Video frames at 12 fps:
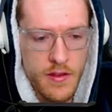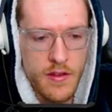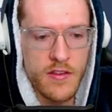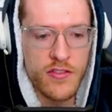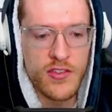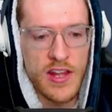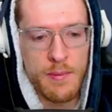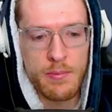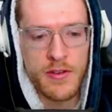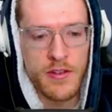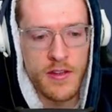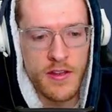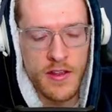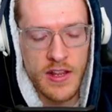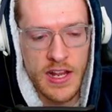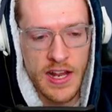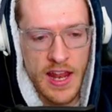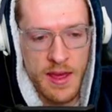Slipped.
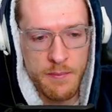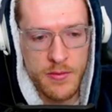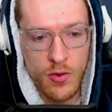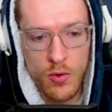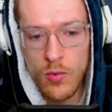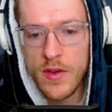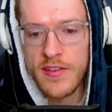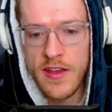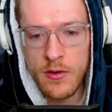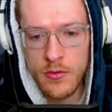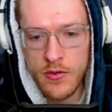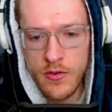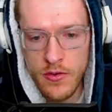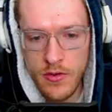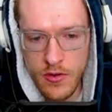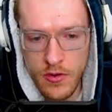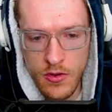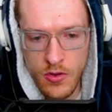Clipped. Oh, he's healed.
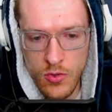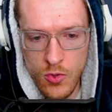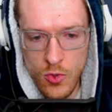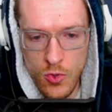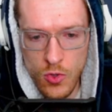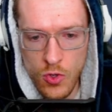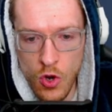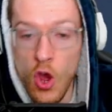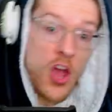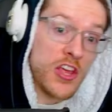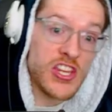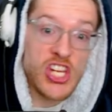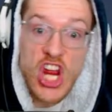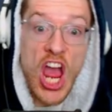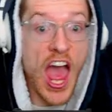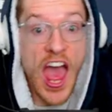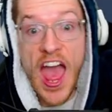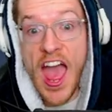
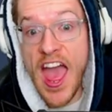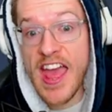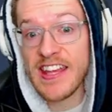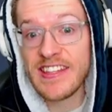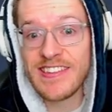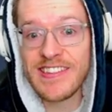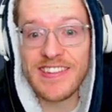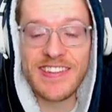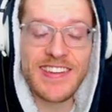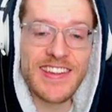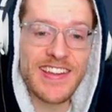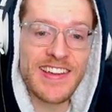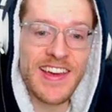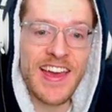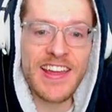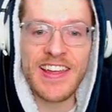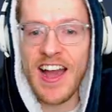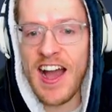Yes!
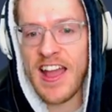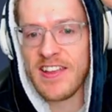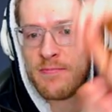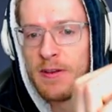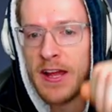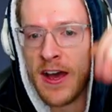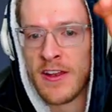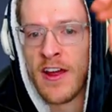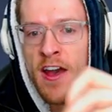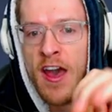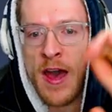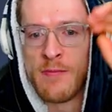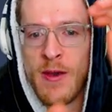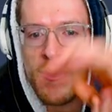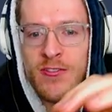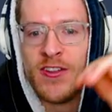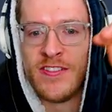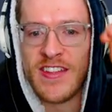Guys, banana
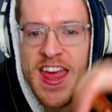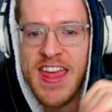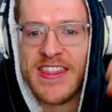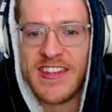emojis in the